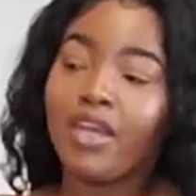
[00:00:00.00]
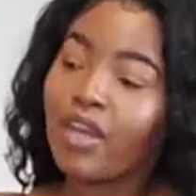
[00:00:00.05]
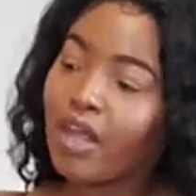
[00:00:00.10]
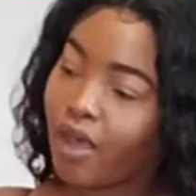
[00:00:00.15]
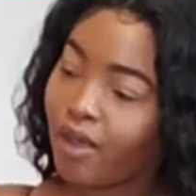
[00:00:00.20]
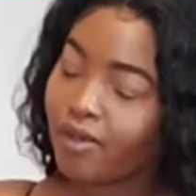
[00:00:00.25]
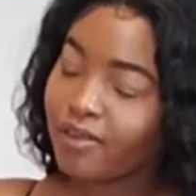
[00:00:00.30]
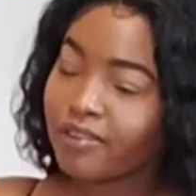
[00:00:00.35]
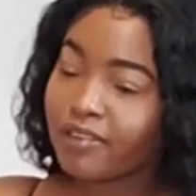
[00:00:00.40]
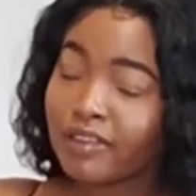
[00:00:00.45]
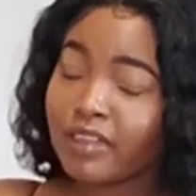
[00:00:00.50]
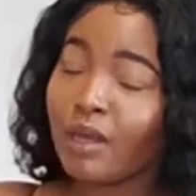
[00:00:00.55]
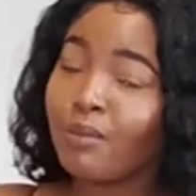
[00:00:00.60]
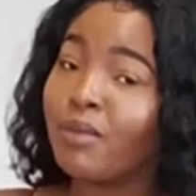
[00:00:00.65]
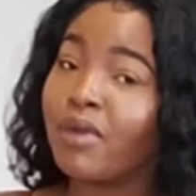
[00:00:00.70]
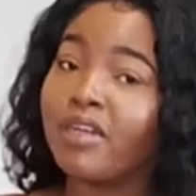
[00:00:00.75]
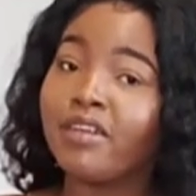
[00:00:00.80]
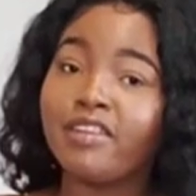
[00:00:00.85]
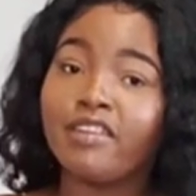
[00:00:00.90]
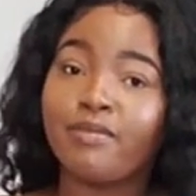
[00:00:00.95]
I know
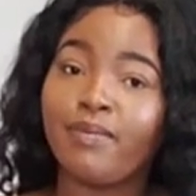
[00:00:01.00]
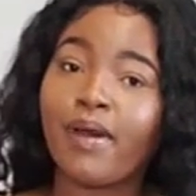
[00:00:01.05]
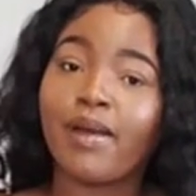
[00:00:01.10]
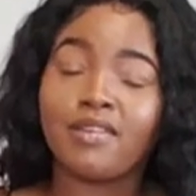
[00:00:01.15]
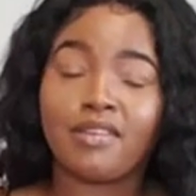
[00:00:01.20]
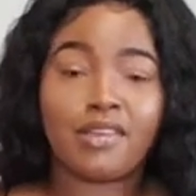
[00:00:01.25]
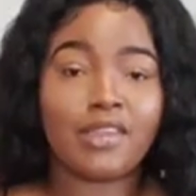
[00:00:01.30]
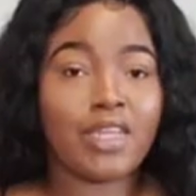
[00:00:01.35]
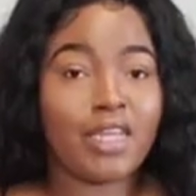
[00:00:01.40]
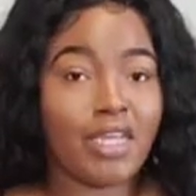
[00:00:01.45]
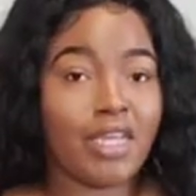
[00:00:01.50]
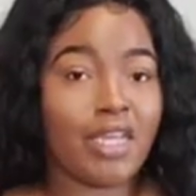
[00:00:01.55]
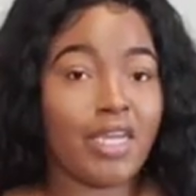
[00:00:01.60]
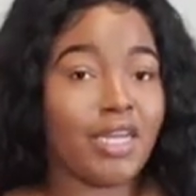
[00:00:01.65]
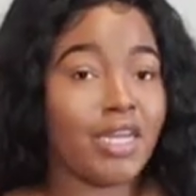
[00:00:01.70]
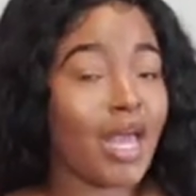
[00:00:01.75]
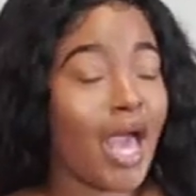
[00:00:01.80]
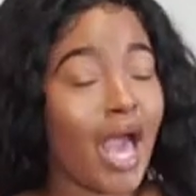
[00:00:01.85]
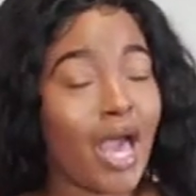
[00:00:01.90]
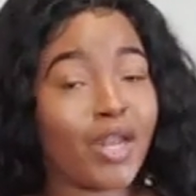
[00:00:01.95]
summer is about to
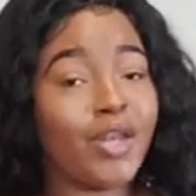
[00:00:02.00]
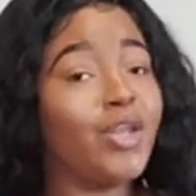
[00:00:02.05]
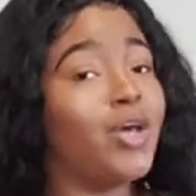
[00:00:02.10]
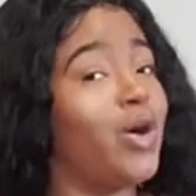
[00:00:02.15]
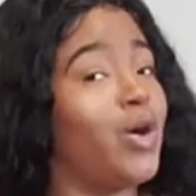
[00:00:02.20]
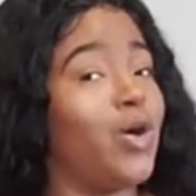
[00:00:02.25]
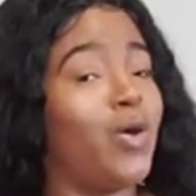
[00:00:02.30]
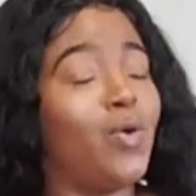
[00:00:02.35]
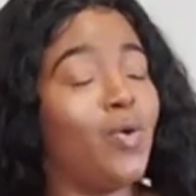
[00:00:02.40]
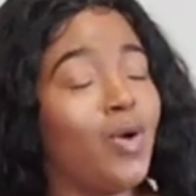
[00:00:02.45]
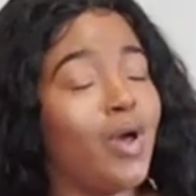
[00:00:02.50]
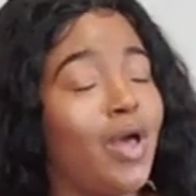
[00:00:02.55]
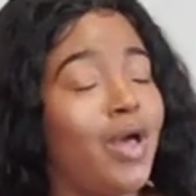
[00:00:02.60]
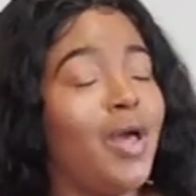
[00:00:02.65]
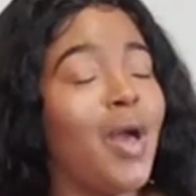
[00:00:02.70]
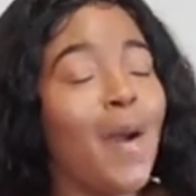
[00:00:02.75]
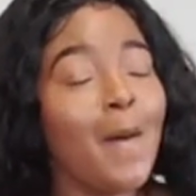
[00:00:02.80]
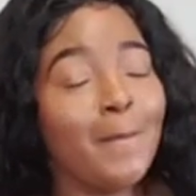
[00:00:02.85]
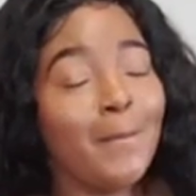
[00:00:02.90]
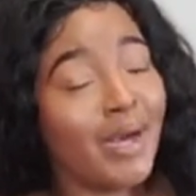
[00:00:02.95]
end. I know
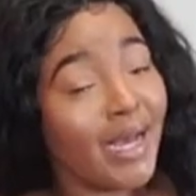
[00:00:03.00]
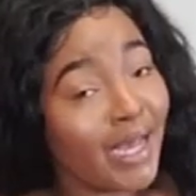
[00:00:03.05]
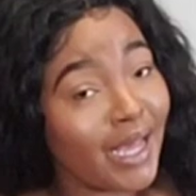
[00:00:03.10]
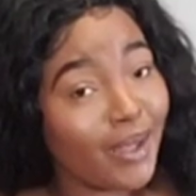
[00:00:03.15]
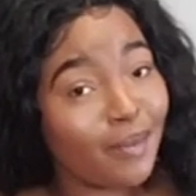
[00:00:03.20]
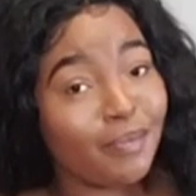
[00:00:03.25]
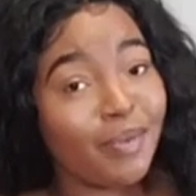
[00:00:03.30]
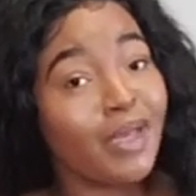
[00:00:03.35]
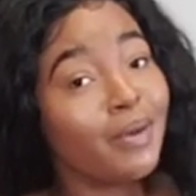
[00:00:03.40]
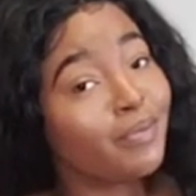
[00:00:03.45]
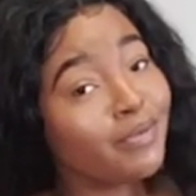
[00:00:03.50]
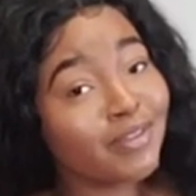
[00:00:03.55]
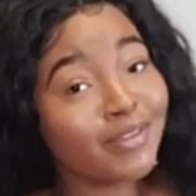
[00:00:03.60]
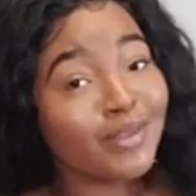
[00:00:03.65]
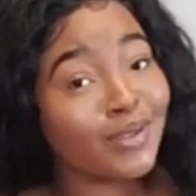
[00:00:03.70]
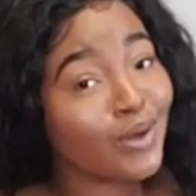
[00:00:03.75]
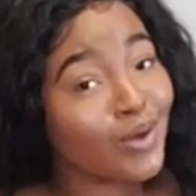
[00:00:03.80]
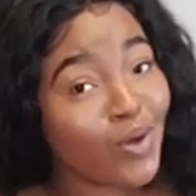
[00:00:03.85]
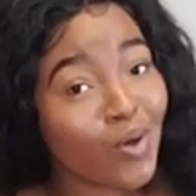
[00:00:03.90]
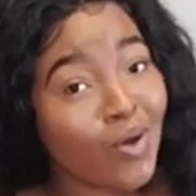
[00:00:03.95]
but
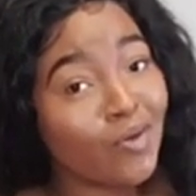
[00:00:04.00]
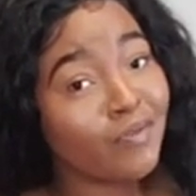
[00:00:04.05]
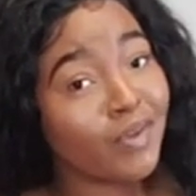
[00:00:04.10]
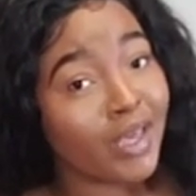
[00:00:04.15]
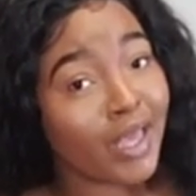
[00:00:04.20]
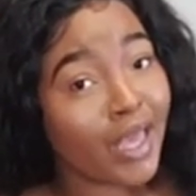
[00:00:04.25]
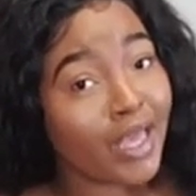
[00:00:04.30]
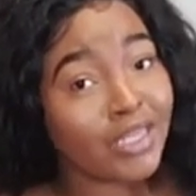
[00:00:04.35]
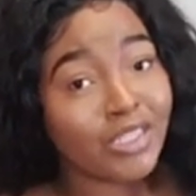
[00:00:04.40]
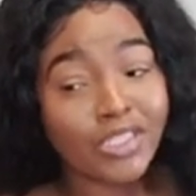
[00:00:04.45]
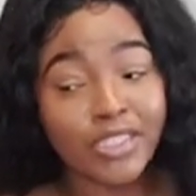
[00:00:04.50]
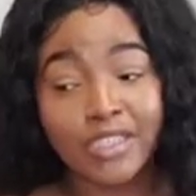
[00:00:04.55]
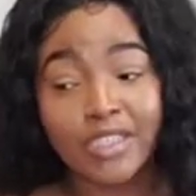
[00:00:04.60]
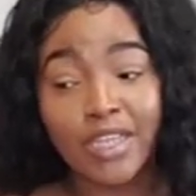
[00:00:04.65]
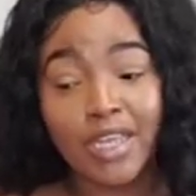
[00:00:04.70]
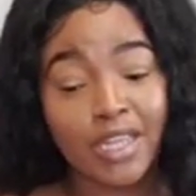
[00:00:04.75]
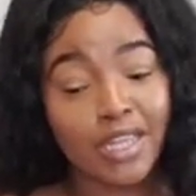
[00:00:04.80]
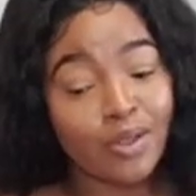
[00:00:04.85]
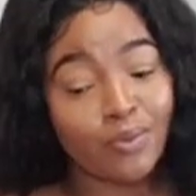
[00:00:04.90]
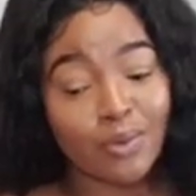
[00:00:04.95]
people still go on vacation
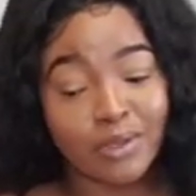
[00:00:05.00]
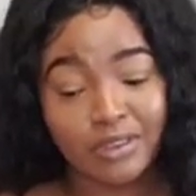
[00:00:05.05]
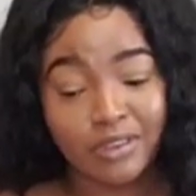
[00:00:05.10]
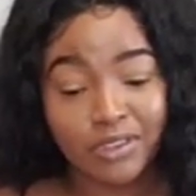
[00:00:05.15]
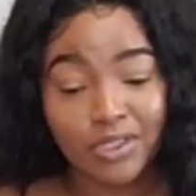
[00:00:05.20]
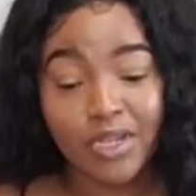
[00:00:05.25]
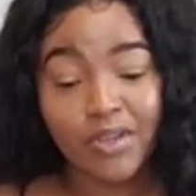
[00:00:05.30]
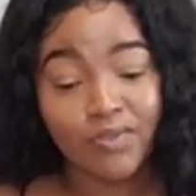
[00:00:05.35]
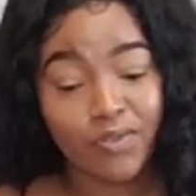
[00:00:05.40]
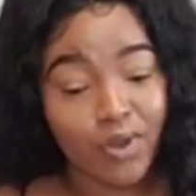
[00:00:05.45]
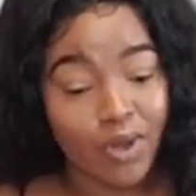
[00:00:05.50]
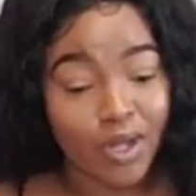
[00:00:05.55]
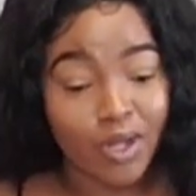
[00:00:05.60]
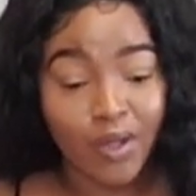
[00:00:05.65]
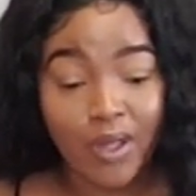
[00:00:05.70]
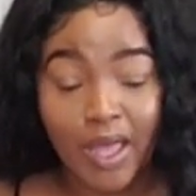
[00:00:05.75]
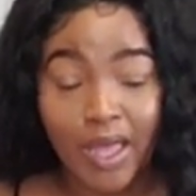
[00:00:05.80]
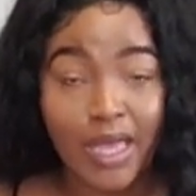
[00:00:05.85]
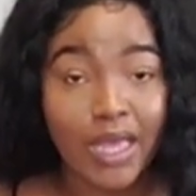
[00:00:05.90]
in the winter and fall,